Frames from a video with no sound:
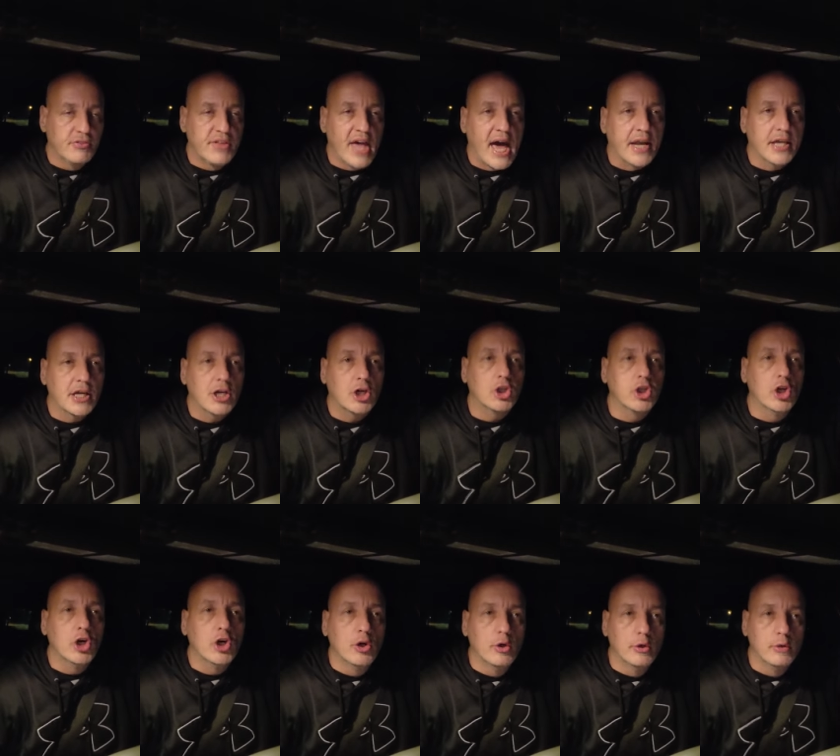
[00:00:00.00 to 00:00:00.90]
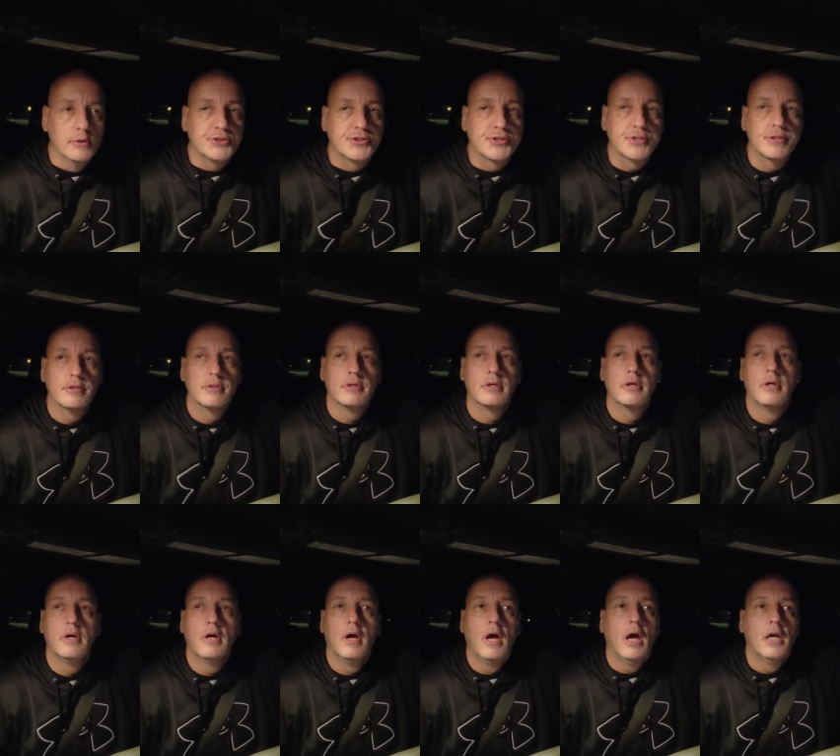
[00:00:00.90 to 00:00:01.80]
That includes
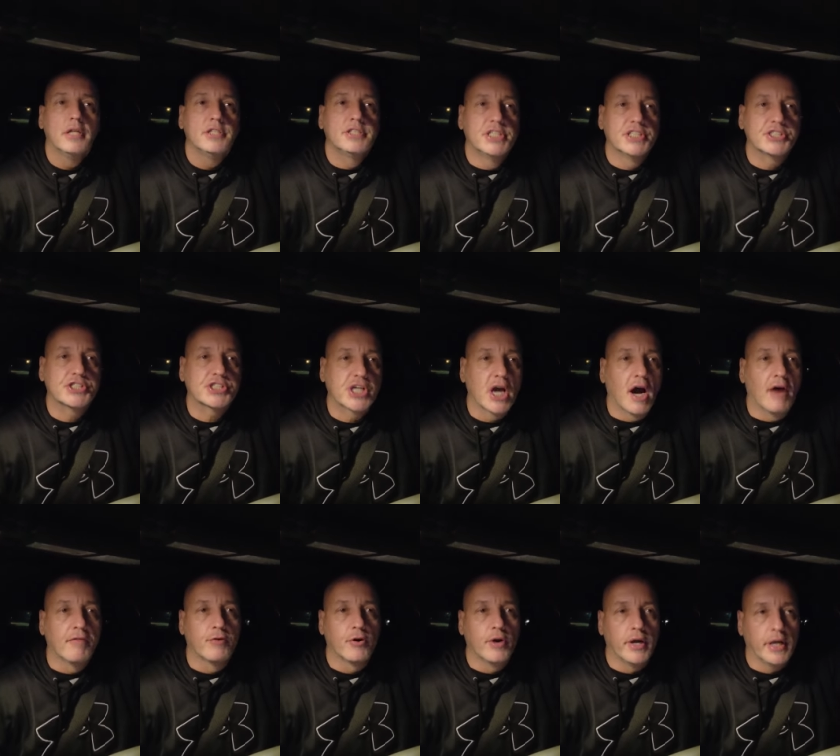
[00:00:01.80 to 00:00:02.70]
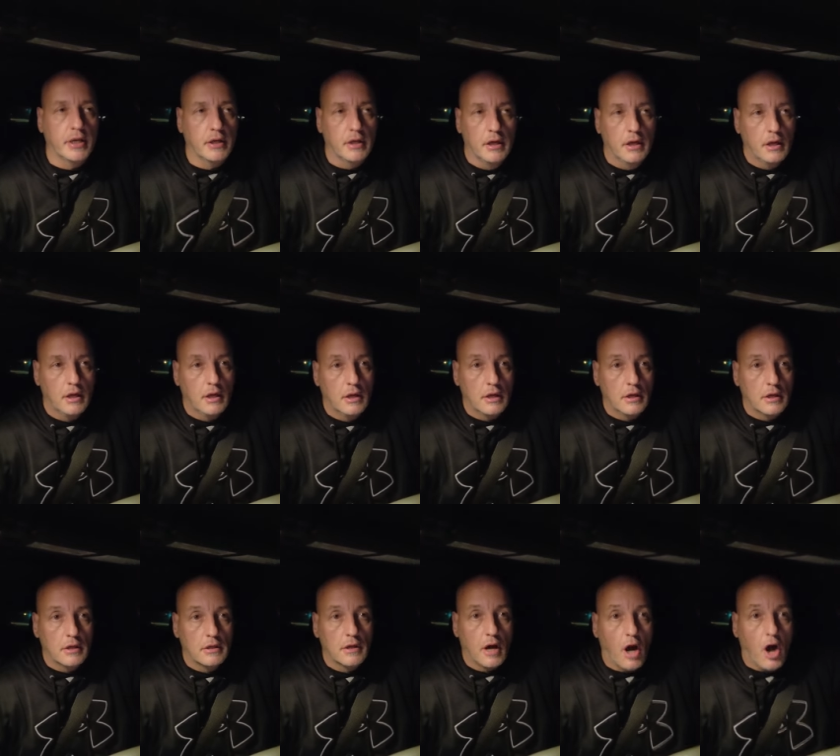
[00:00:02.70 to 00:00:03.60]
discovering
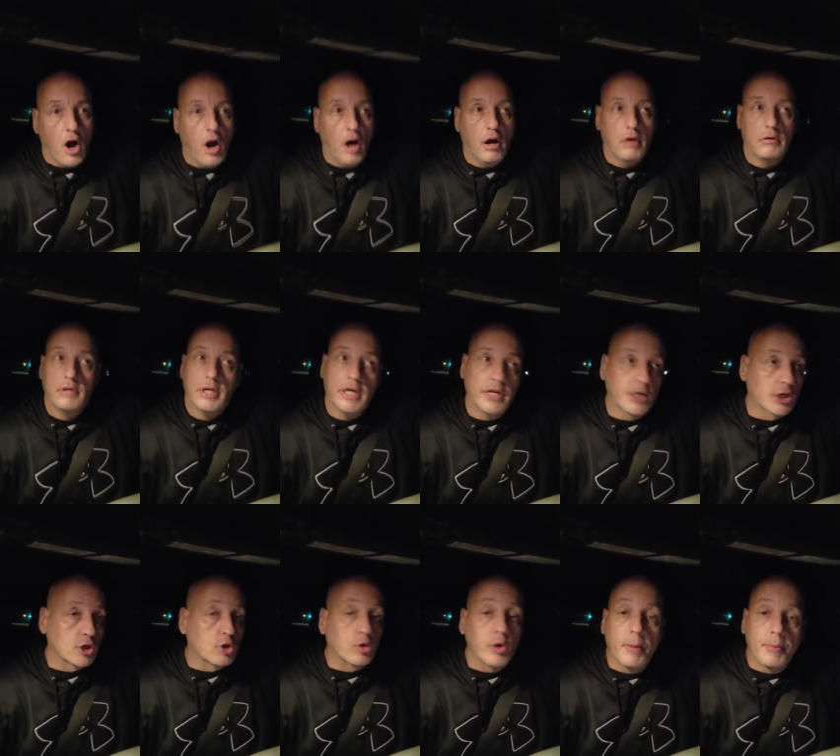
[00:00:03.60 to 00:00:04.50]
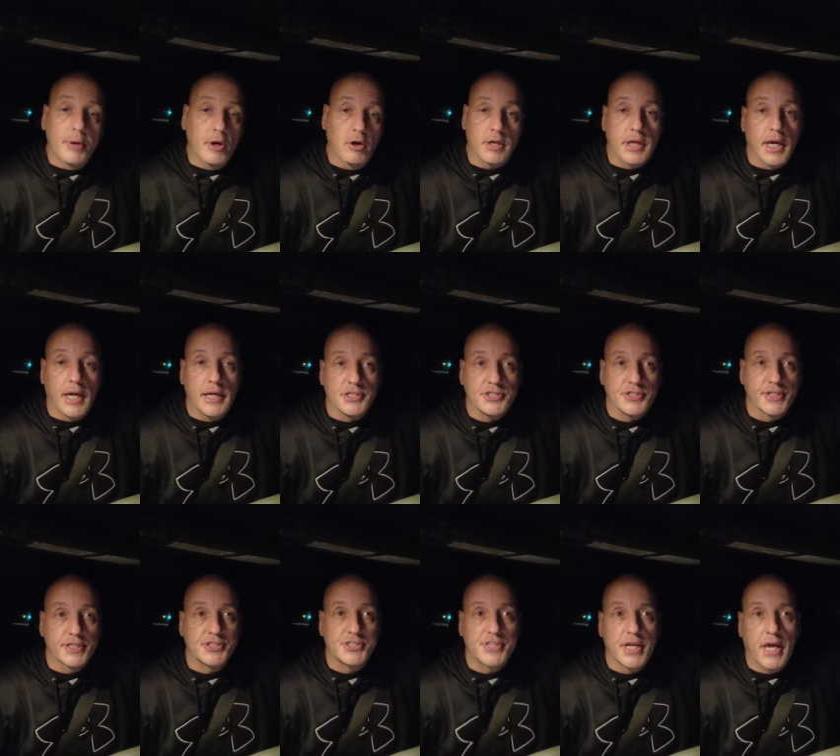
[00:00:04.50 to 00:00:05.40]
in a criminal case,
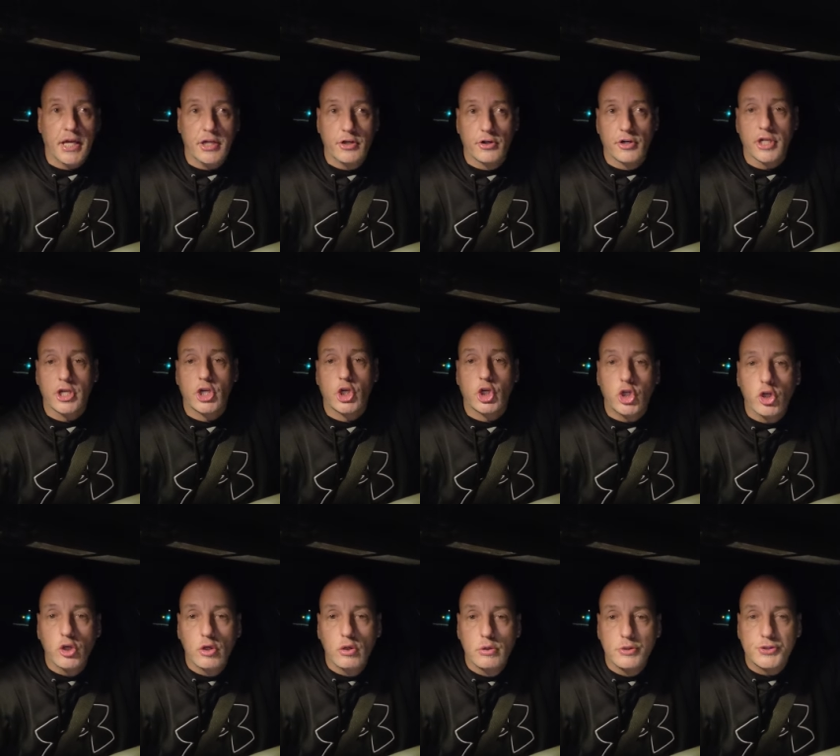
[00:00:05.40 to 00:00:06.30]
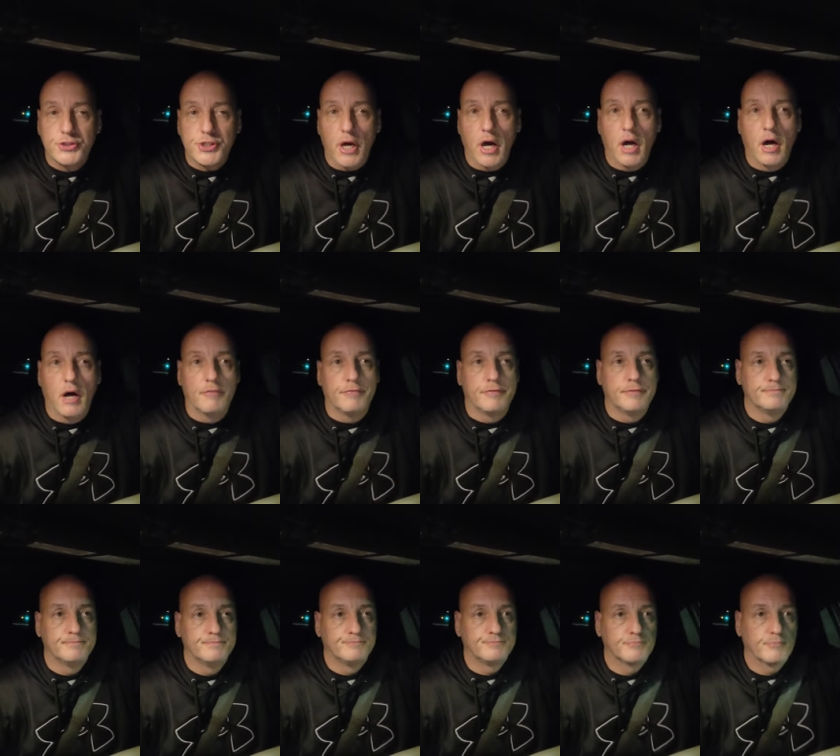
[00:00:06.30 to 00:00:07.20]
let's say you're accused of
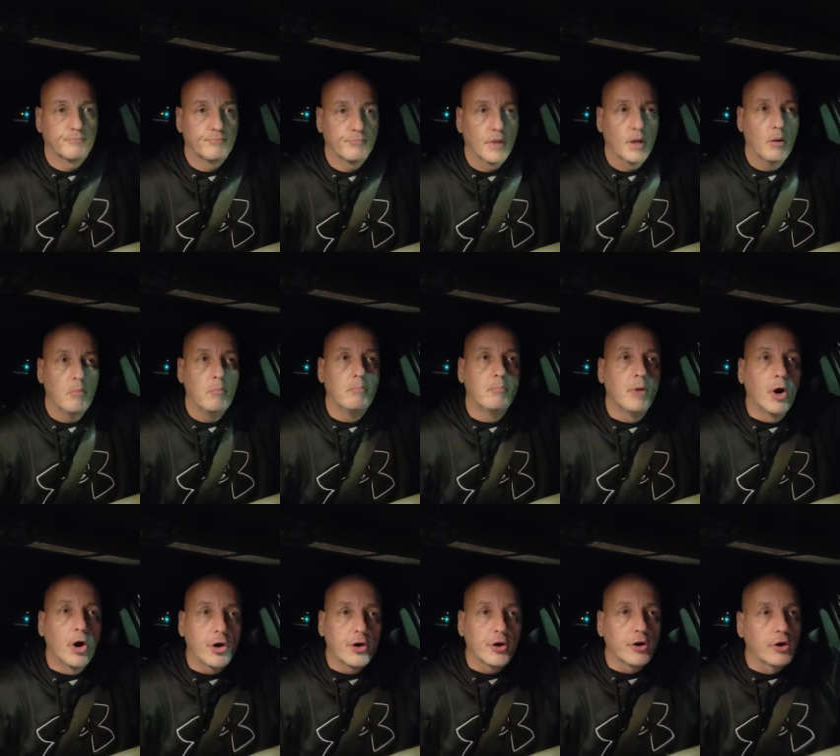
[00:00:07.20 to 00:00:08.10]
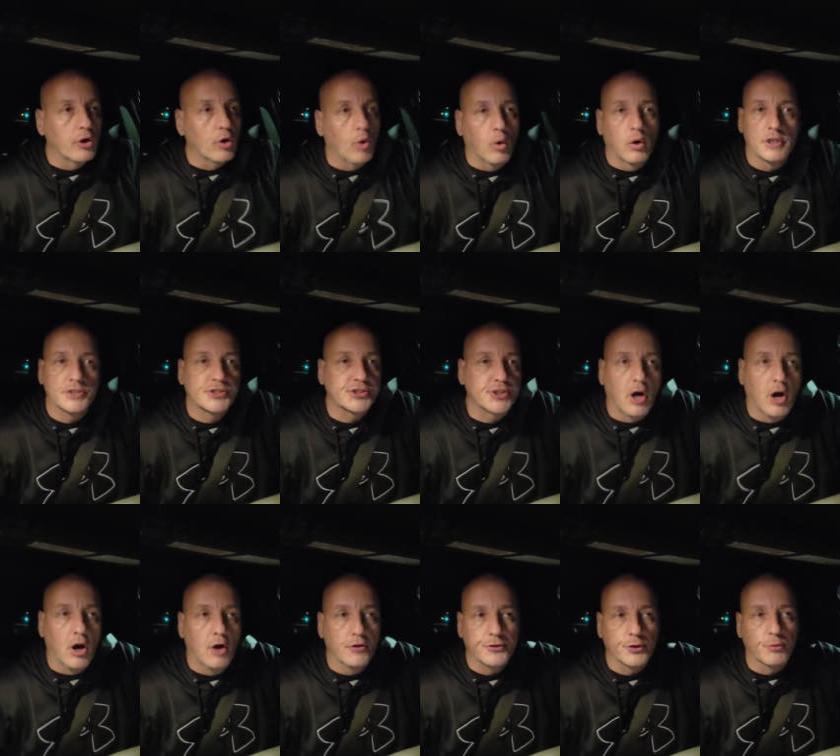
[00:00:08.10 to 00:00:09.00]
murder or
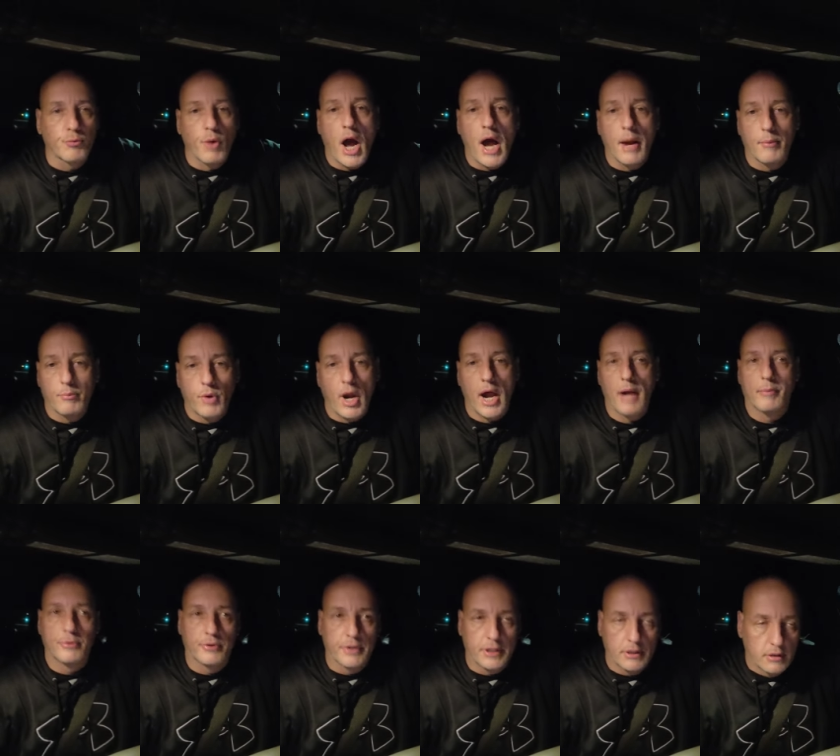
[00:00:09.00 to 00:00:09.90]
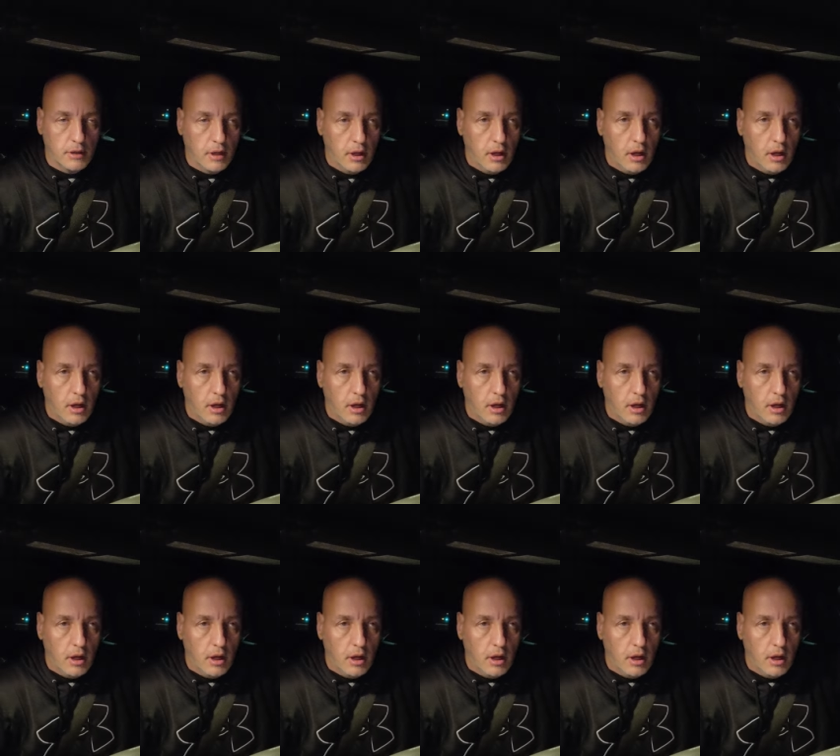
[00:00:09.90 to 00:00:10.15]
assault or rob robbery,